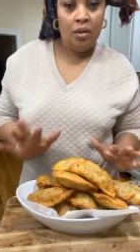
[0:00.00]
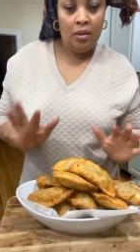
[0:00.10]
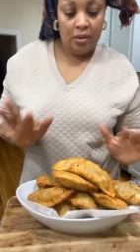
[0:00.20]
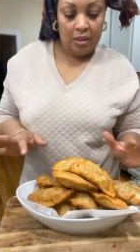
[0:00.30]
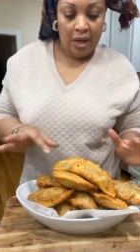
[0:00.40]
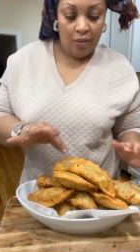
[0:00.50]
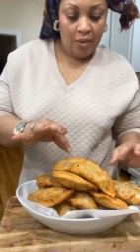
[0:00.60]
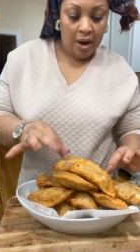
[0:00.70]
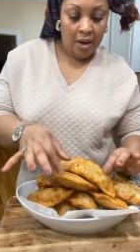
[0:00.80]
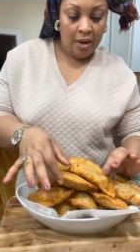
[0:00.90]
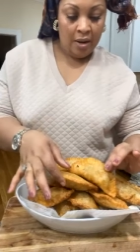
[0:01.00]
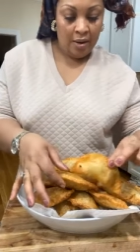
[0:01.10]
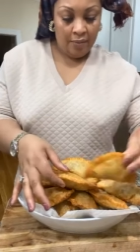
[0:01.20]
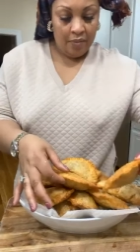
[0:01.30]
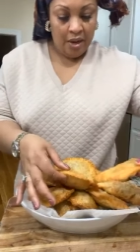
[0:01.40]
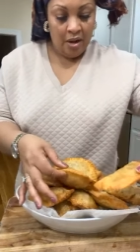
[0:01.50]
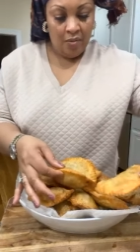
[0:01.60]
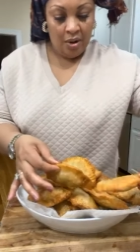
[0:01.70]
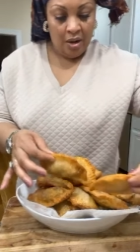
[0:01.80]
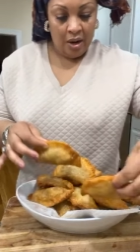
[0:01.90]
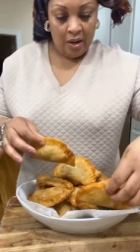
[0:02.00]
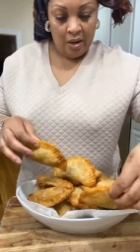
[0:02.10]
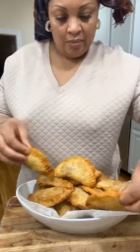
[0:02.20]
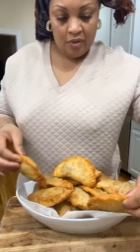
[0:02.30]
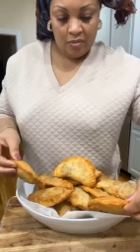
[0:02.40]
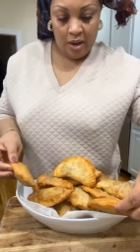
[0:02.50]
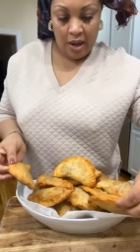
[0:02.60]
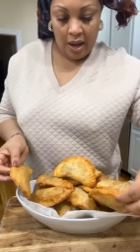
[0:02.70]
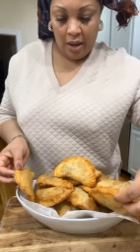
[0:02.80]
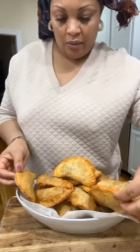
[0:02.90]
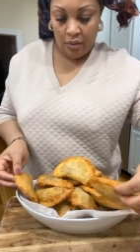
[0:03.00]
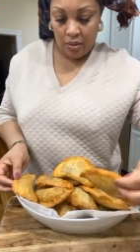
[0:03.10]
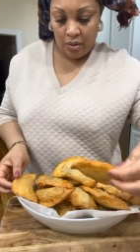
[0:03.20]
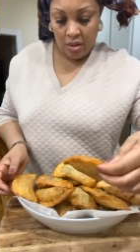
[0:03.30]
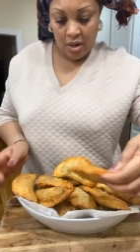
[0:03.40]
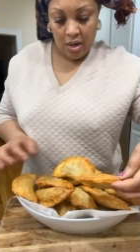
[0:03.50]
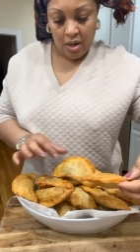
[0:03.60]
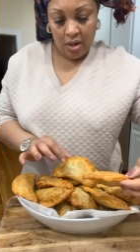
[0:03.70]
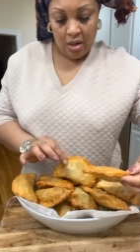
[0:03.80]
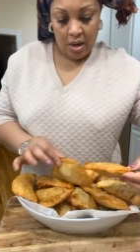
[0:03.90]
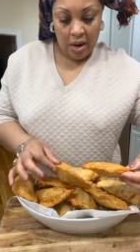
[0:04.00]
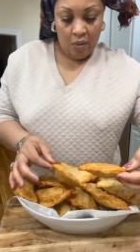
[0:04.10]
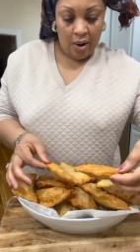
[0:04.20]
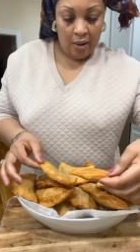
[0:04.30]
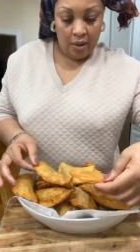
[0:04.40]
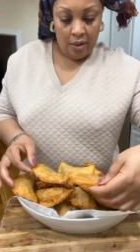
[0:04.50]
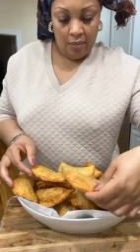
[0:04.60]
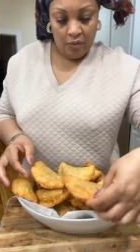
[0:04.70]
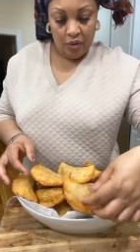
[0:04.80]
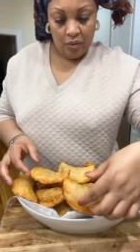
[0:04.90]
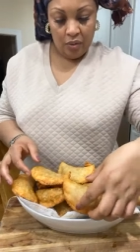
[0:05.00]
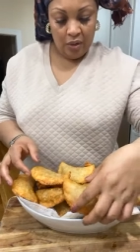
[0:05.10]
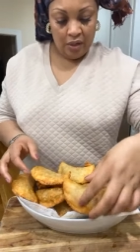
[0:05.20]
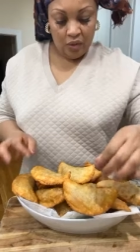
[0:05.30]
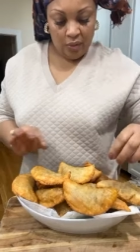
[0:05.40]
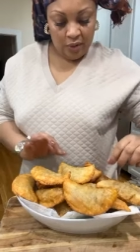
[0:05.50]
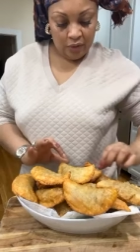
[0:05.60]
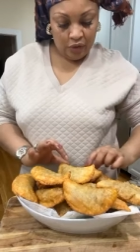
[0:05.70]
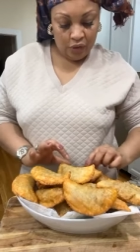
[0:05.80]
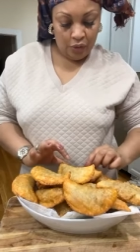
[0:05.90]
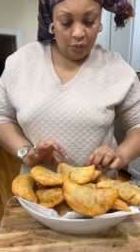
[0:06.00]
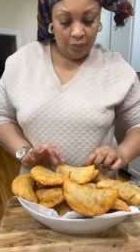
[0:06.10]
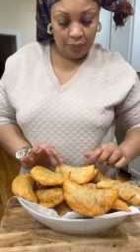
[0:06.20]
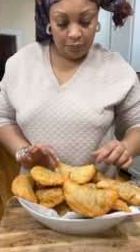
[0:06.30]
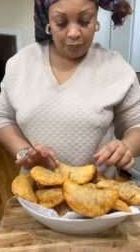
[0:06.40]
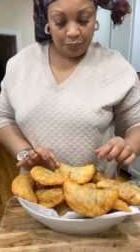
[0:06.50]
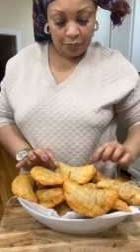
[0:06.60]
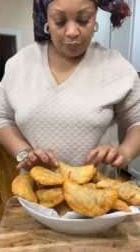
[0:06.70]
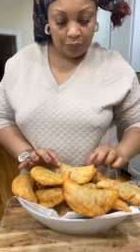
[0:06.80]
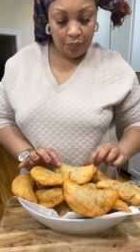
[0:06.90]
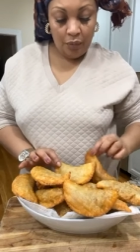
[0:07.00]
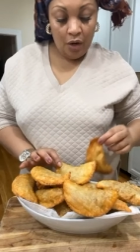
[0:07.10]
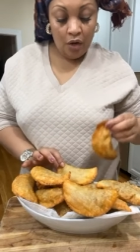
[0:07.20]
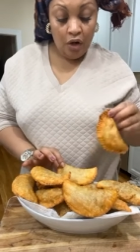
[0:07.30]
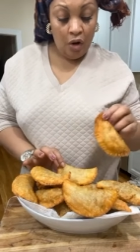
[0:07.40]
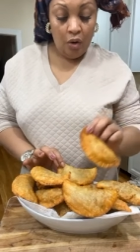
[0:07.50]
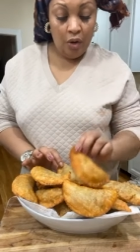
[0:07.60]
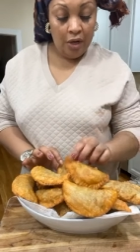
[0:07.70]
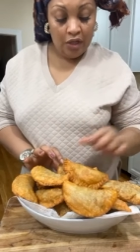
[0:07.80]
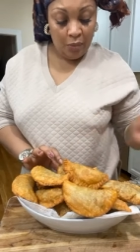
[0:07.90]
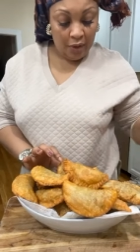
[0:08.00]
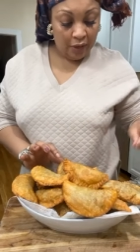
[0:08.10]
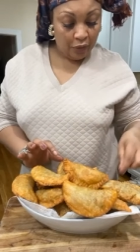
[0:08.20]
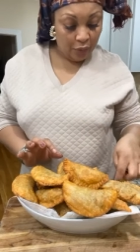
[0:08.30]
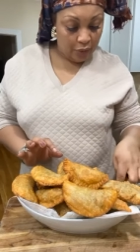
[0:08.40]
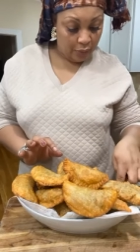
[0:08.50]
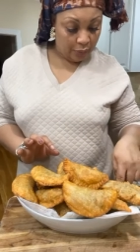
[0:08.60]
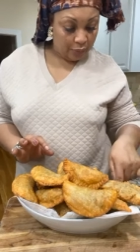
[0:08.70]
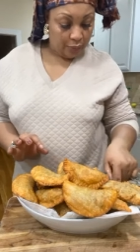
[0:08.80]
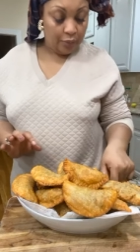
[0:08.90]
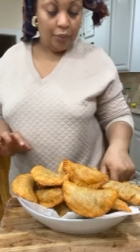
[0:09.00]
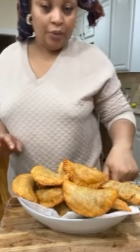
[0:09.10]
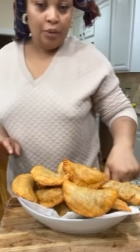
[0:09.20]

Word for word: this gonna stand right here anybody that comes to my house they are welcome to eat one or two you're not gonna eat more than three though